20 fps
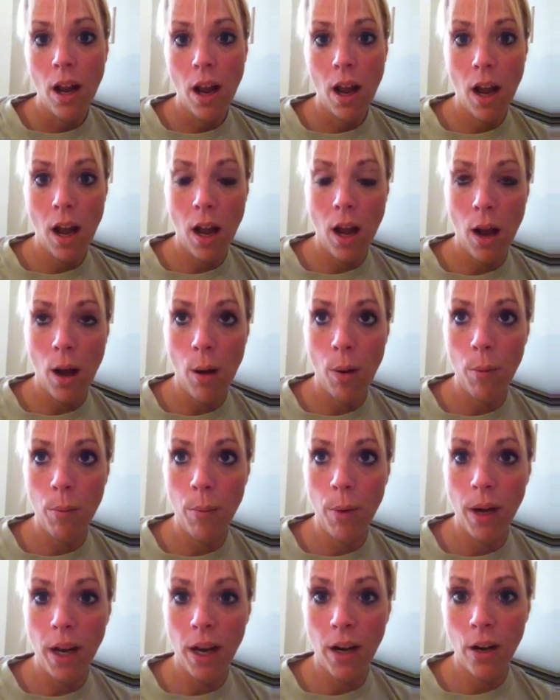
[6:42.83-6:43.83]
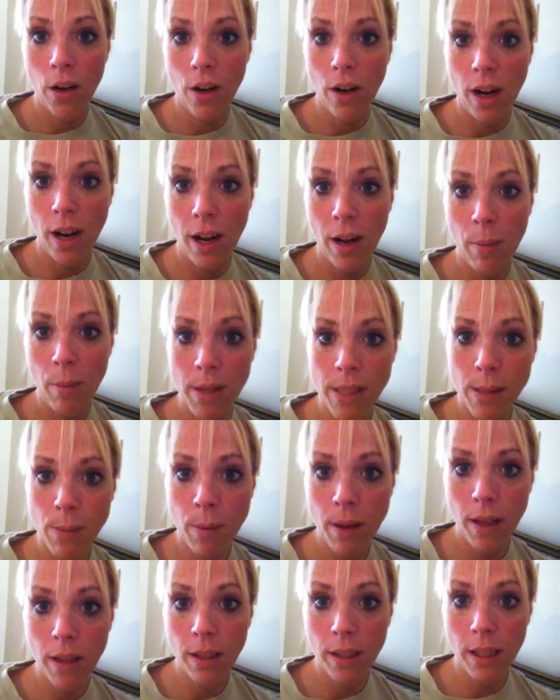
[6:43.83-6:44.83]
but her name is
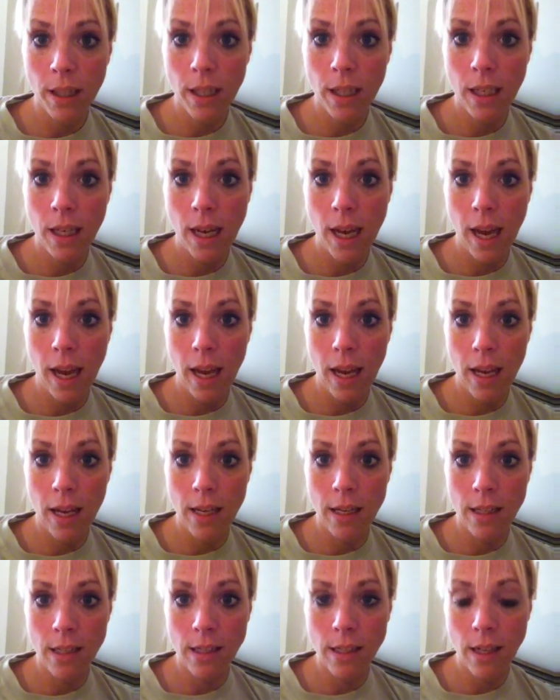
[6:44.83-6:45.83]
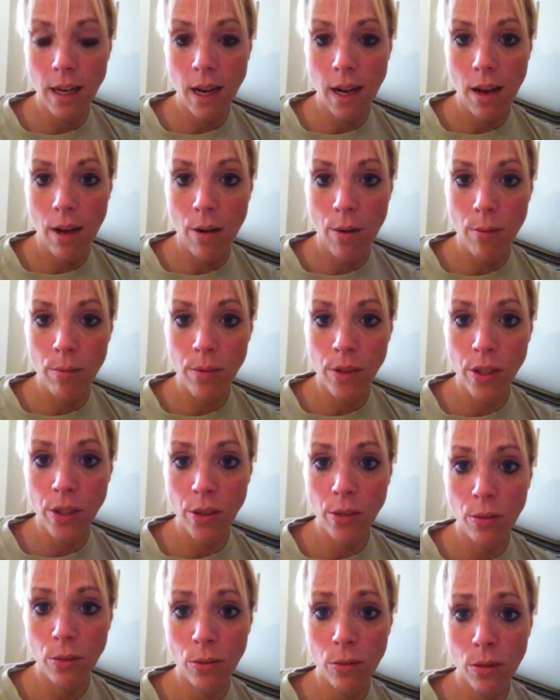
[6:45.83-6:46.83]
Melody, and
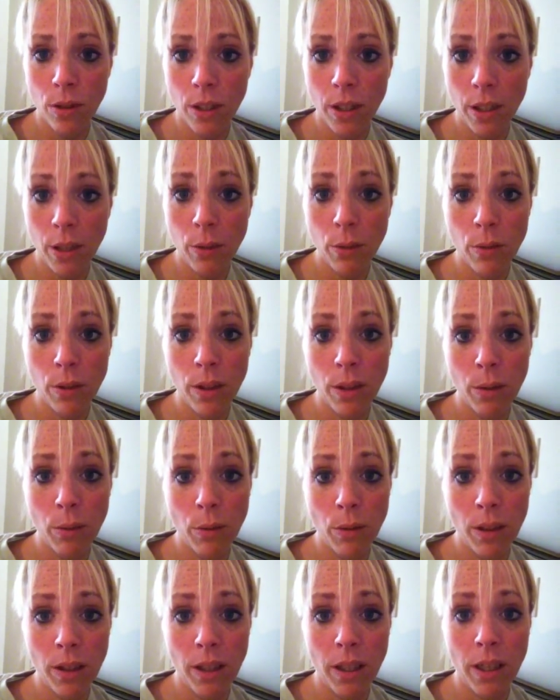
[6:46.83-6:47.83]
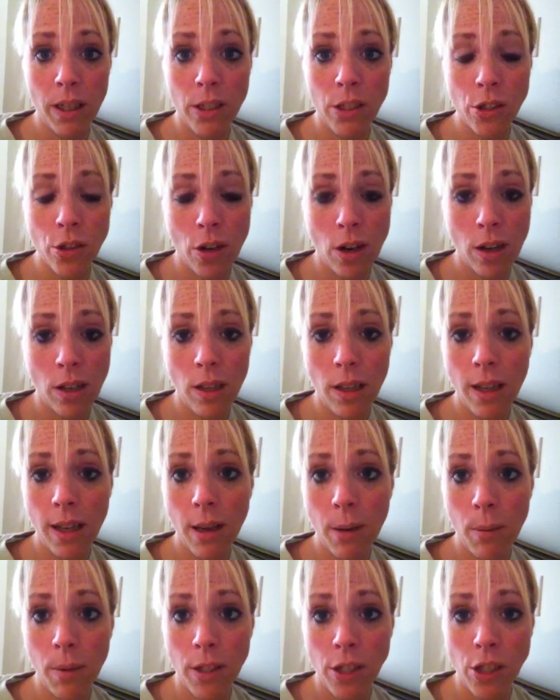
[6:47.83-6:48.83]
she really, really, really is
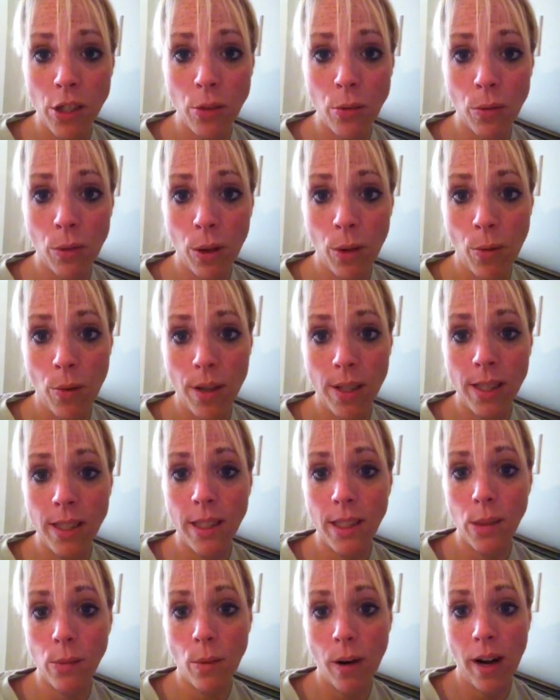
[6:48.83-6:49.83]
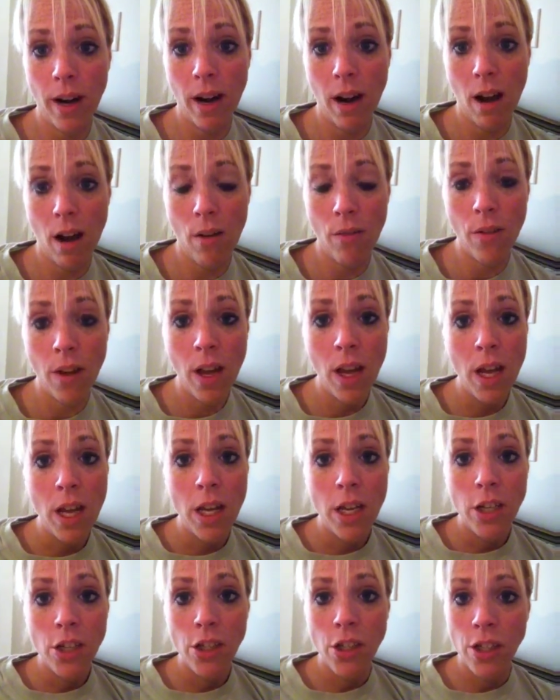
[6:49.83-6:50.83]
struggling. I mean, she really wants this weight off.
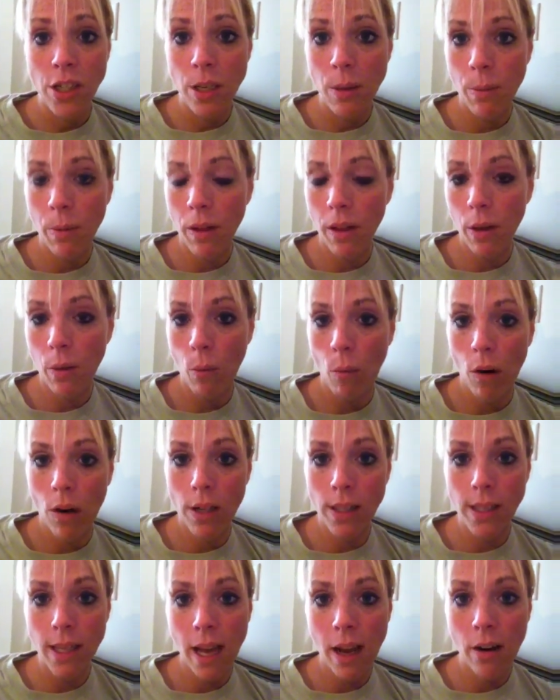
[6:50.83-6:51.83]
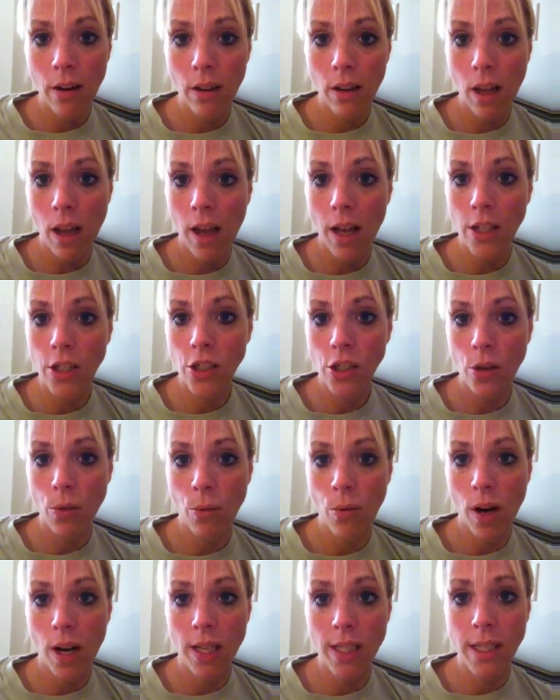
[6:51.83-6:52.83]
She typically works out a lot. She
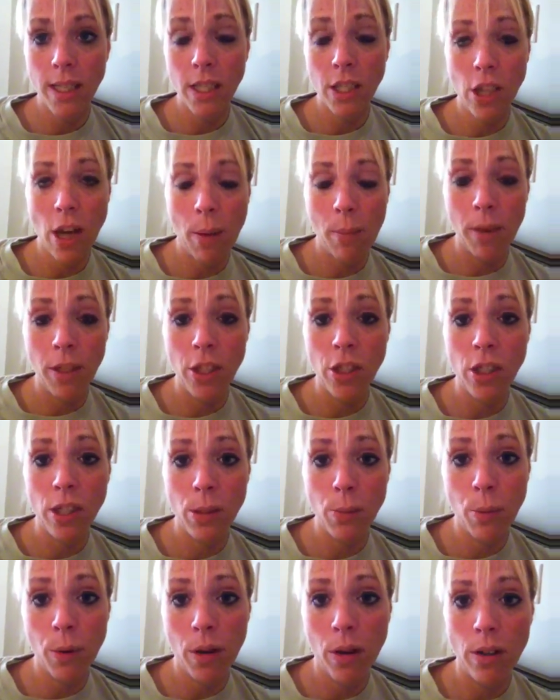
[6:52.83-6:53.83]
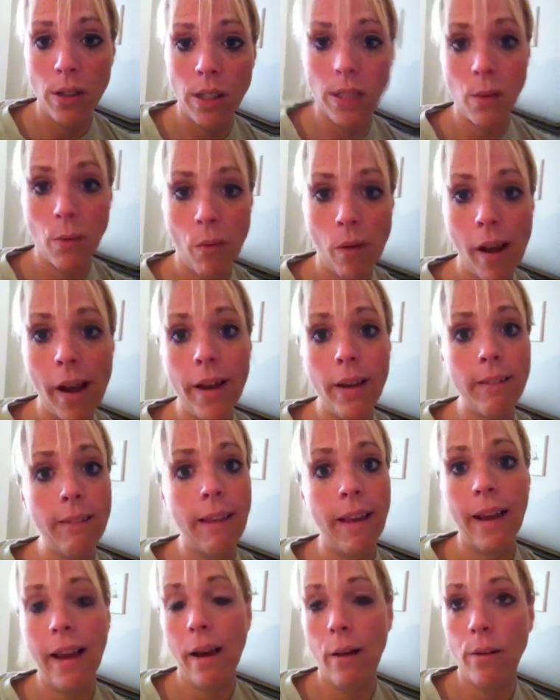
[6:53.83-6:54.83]
runs, and I mean, she's put on some weight,
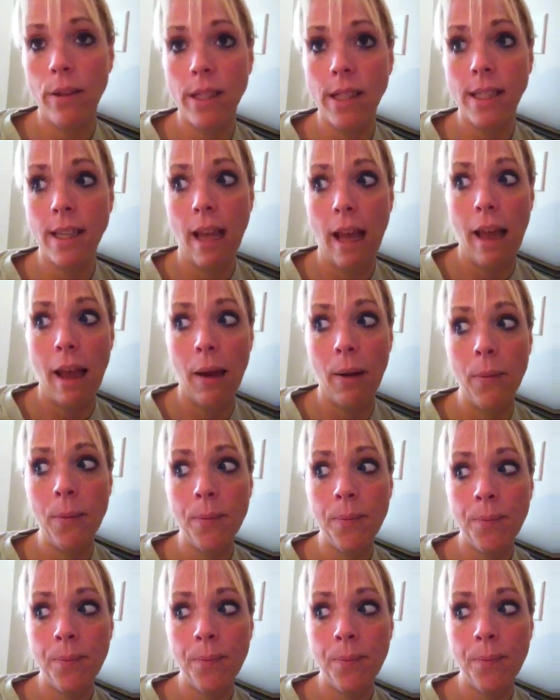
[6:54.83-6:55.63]
like I would say